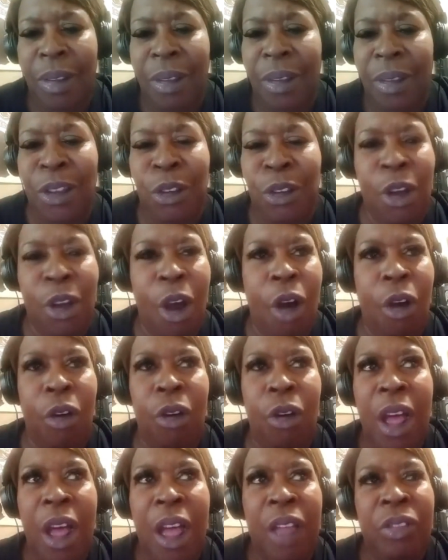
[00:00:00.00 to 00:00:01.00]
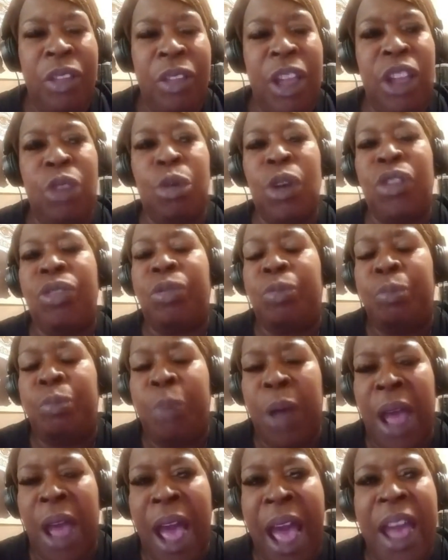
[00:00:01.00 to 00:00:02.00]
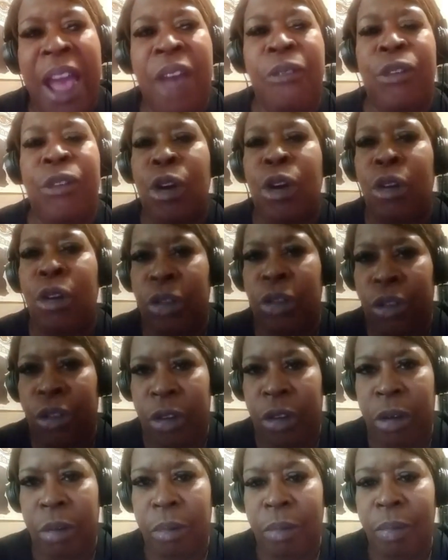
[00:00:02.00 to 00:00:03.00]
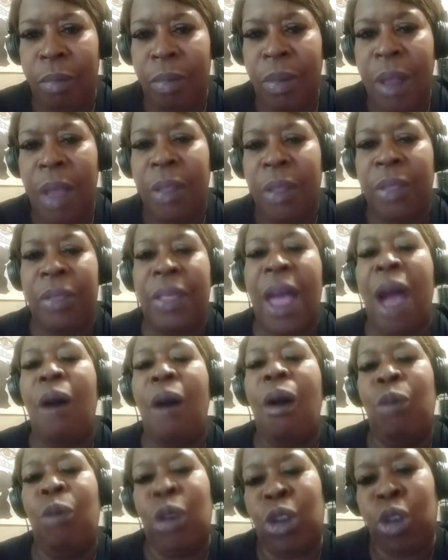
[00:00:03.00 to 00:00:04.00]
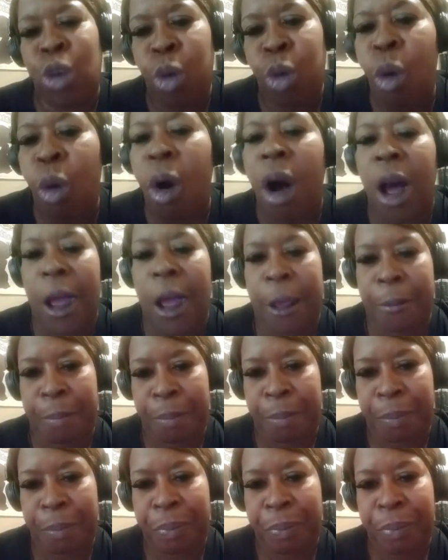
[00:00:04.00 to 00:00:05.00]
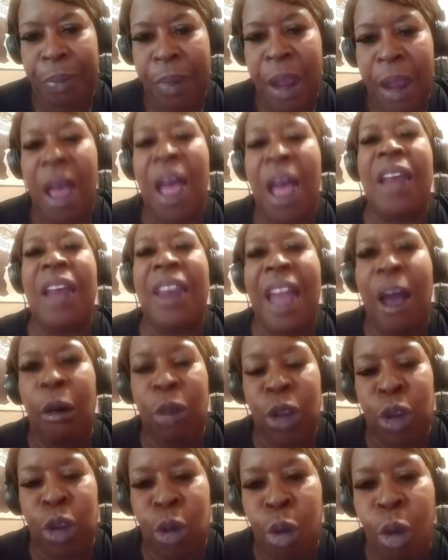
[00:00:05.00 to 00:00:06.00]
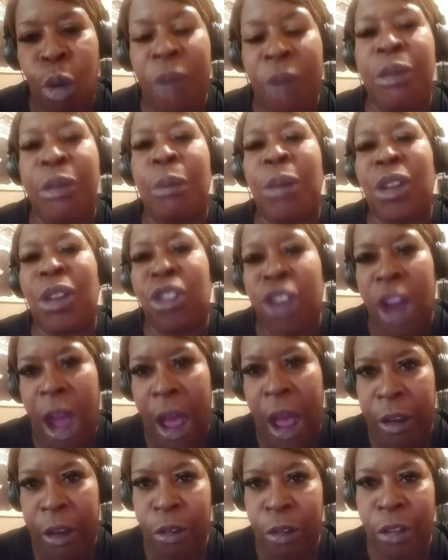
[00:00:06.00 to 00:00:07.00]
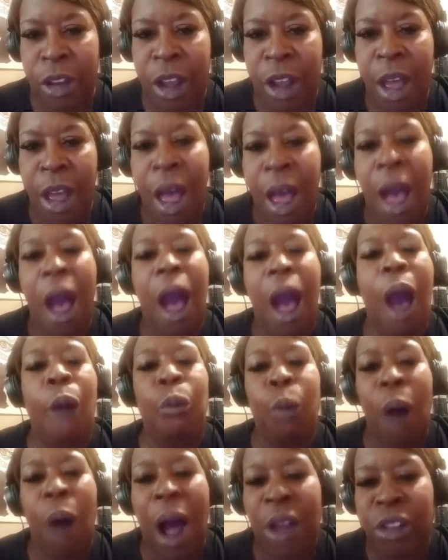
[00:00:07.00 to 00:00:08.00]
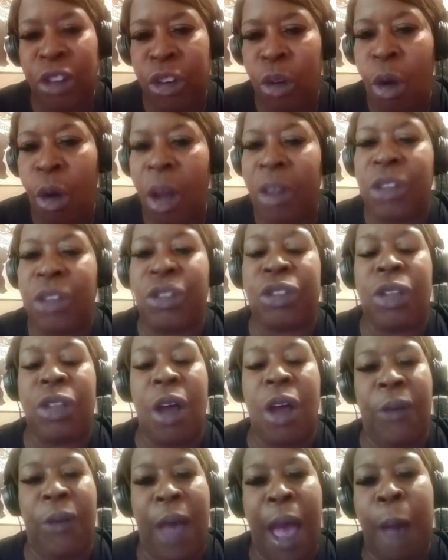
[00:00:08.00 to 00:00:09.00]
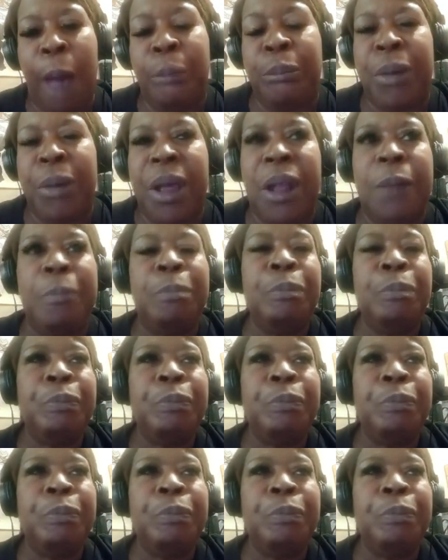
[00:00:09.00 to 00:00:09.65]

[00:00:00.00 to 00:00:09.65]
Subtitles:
You know, these were behaviors that was taught. Mm-hmm. And that was taught from a child. I watched all this stuff happen.